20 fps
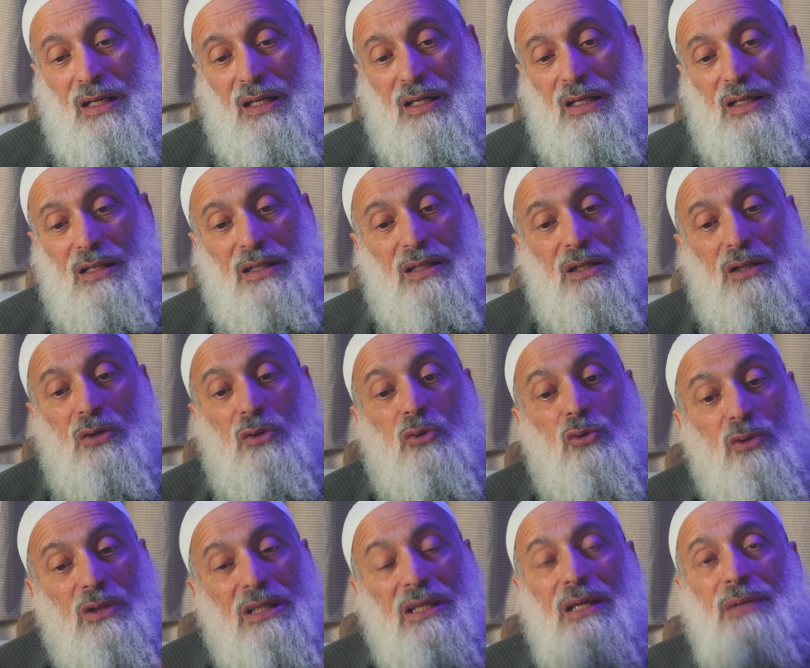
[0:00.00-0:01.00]

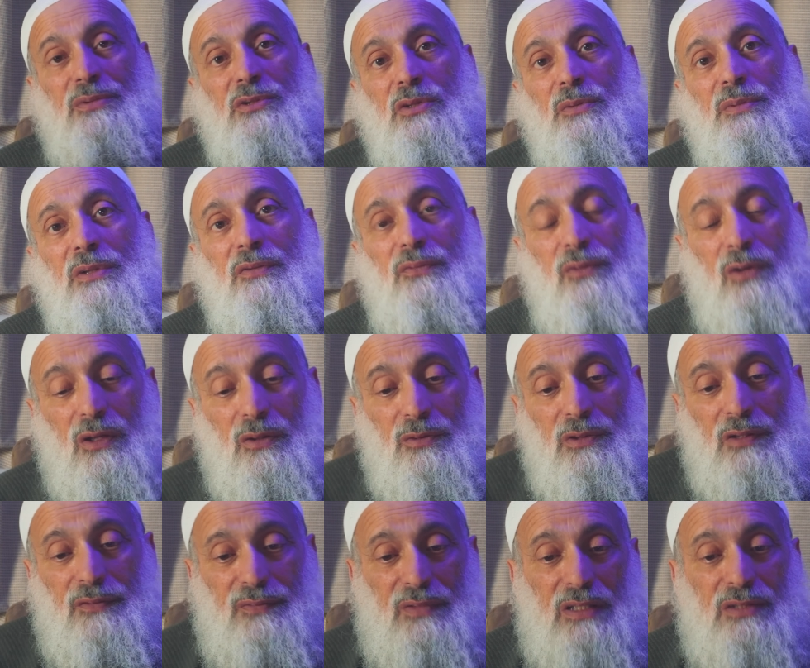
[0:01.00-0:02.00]
who claims to be
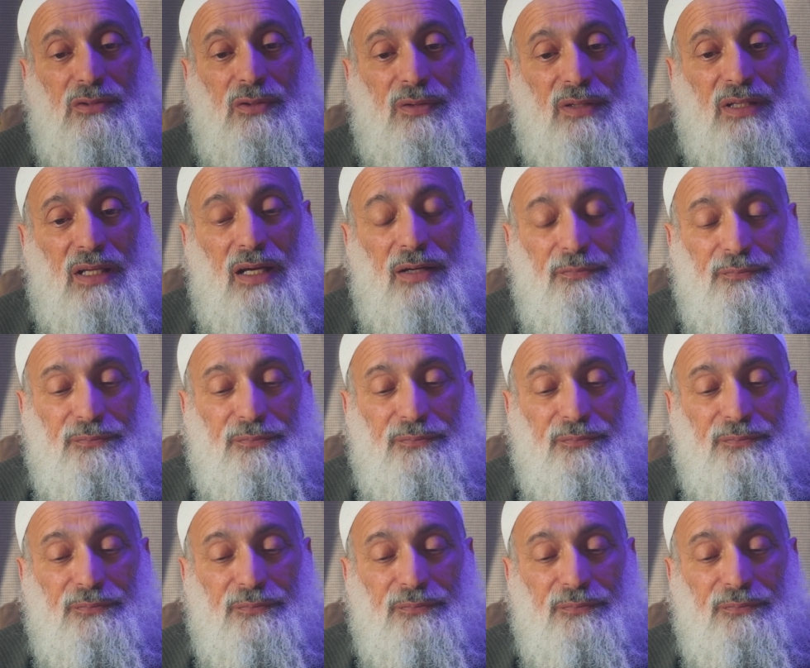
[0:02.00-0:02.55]
follower of the Sunnah,